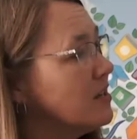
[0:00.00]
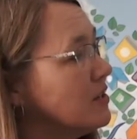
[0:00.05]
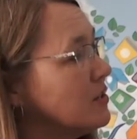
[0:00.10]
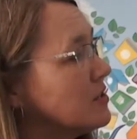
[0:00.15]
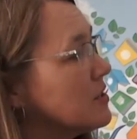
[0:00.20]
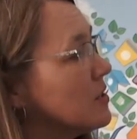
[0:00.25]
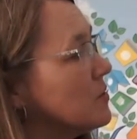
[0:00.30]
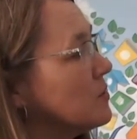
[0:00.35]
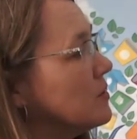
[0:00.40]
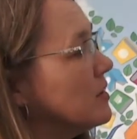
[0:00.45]

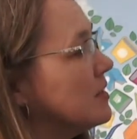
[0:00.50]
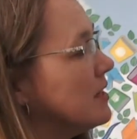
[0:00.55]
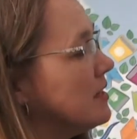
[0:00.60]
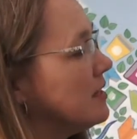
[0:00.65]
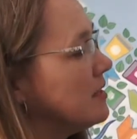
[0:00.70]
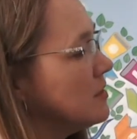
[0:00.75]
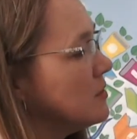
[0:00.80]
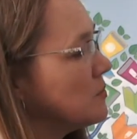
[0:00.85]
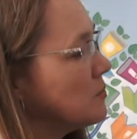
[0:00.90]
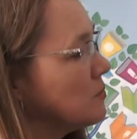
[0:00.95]
So
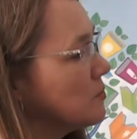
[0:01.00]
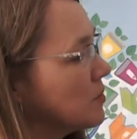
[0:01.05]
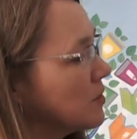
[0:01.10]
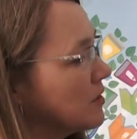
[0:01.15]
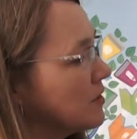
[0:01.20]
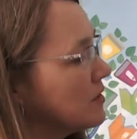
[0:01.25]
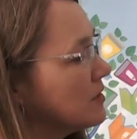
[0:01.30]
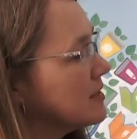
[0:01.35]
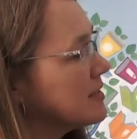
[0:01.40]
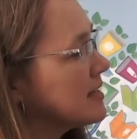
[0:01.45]
these
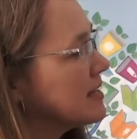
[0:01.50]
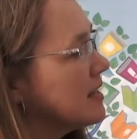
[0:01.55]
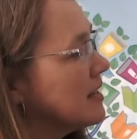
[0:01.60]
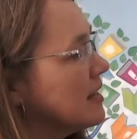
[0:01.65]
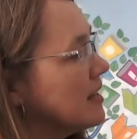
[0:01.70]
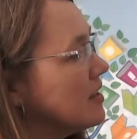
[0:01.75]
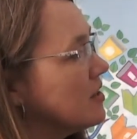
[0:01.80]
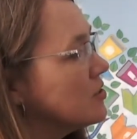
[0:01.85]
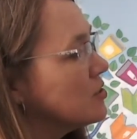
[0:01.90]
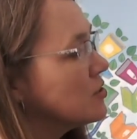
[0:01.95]
words
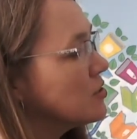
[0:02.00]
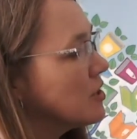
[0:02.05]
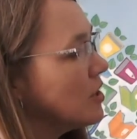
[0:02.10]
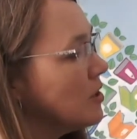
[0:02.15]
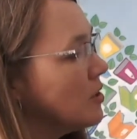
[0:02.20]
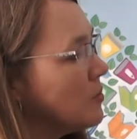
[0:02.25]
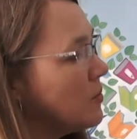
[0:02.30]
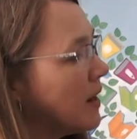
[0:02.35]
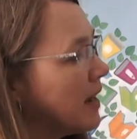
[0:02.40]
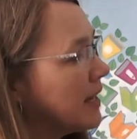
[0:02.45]

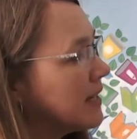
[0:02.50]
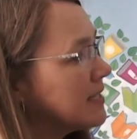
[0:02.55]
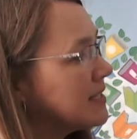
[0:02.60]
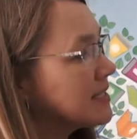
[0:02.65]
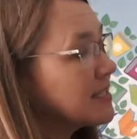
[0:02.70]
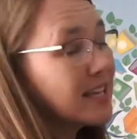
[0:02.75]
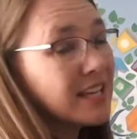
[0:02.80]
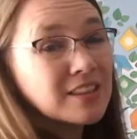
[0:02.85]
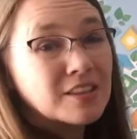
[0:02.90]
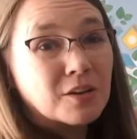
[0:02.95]
show
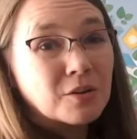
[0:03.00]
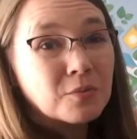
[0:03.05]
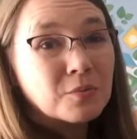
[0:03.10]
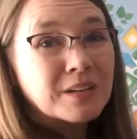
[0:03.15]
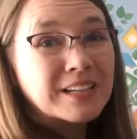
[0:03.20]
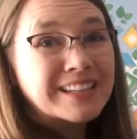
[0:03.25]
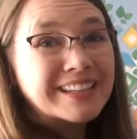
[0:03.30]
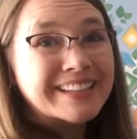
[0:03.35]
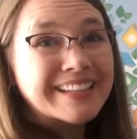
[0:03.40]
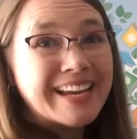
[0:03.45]
us that they're
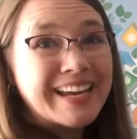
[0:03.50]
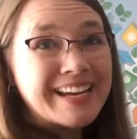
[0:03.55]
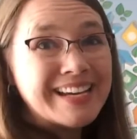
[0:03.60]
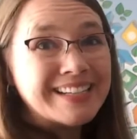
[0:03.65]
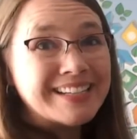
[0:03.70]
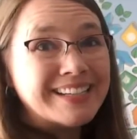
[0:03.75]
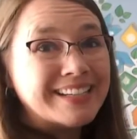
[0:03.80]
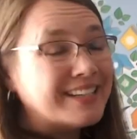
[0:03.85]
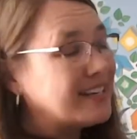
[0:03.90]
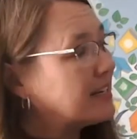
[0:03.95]

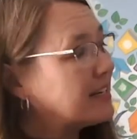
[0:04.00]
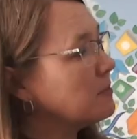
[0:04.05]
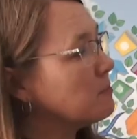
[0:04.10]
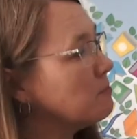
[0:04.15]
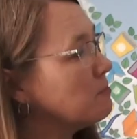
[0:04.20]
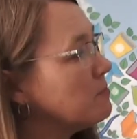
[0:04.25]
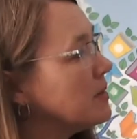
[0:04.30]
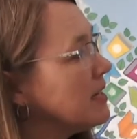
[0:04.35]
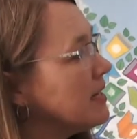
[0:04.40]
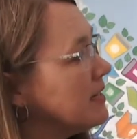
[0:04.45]
related
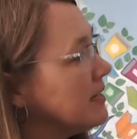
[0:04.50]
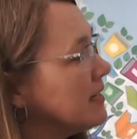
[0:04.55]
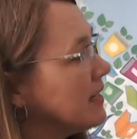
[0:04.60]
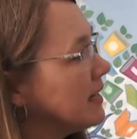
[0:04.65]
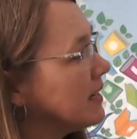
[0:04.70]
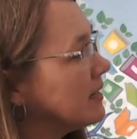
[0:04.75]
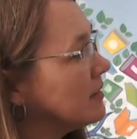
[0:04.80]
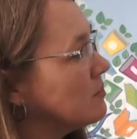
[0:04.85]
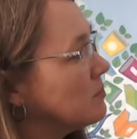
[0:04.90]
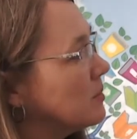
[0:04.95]
in
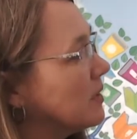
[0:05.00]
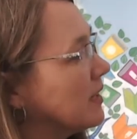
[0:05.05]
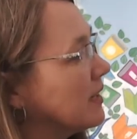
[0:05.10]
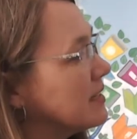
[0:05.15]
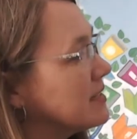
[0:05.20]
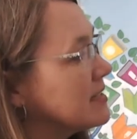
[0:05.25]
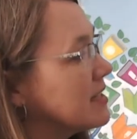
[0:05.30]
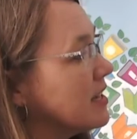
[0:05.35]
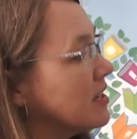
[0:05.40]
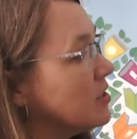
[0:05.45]
meaning
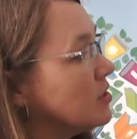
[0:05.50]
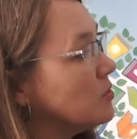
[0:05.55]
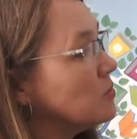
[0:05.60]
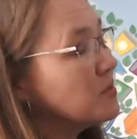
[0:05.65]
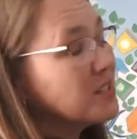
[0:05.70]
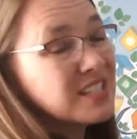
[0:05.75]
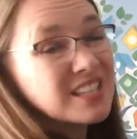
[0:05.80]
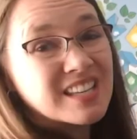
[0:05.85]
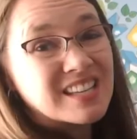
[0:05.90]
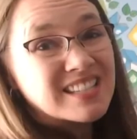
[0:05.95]
because they
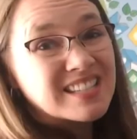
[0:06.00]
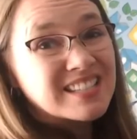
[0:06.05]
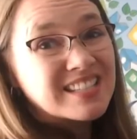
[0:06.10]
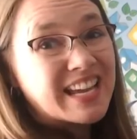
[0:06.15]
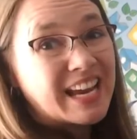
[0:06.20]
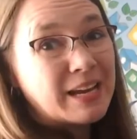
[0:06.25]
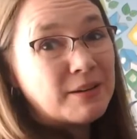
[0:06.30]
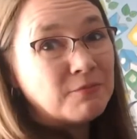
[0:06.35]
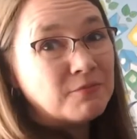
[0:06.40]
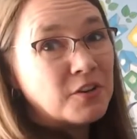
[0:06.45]
use the
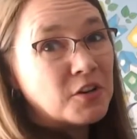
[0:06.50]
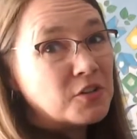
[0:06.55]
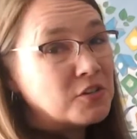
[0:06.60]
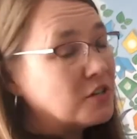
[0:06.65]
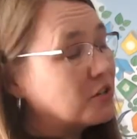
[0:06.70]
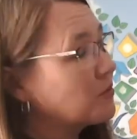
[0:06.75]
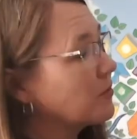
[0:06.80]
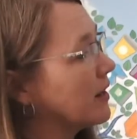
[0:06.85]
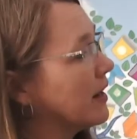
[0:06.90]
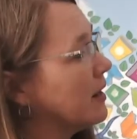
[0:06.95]
same
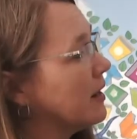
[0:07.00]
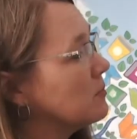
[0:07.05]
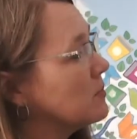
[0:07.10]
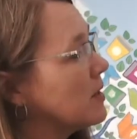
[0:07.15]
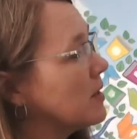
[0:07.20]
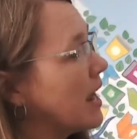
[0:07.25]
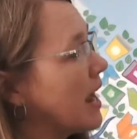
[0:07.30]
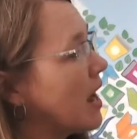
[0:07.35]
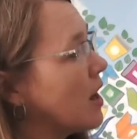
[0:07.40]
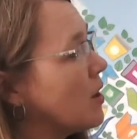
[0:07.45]

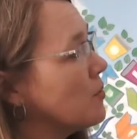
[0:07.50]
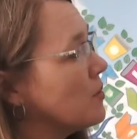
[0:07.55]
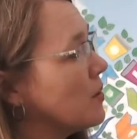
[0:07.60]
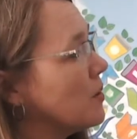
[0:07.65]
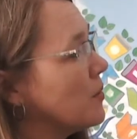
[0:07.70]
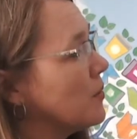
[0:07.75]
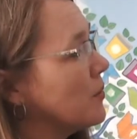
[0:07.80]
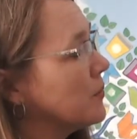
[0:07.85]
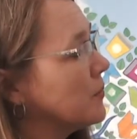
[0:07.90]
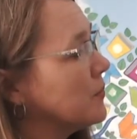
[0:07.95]
phonogram,
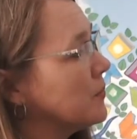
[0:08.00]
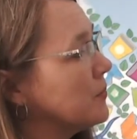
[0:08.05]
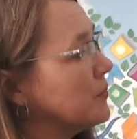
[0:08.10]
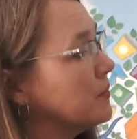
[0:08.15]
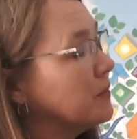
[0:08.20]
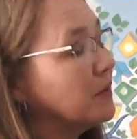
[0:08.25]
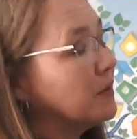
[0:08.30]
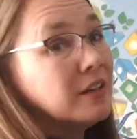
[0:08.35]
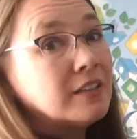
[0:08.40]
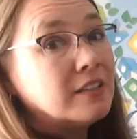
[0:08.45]

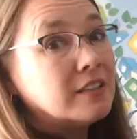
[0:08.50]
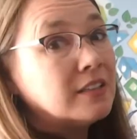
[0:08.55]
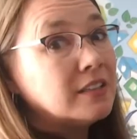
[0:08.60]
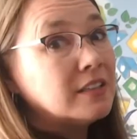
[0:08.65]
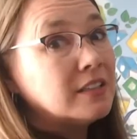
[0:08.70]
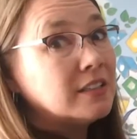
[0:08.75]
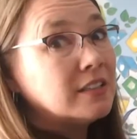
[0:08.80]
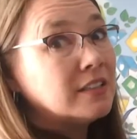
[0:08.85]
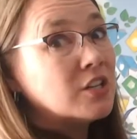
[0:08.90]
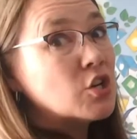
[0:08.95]
ow,
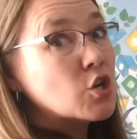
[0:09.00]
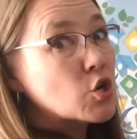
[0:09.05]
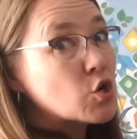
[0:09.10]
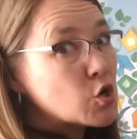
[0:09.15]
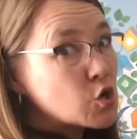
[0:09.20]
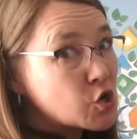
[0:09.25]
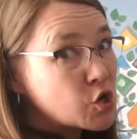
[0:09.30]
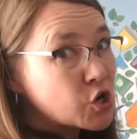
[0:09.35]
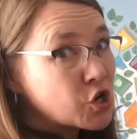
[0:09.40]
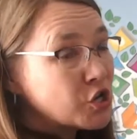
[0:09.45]
uh,
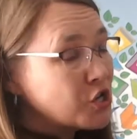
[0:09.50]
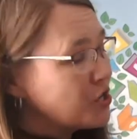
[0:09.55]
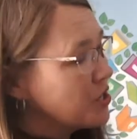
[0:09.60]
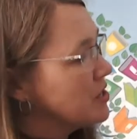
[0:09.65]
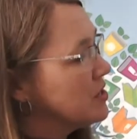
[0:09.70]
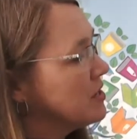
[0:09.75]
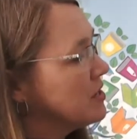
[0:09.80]
uh,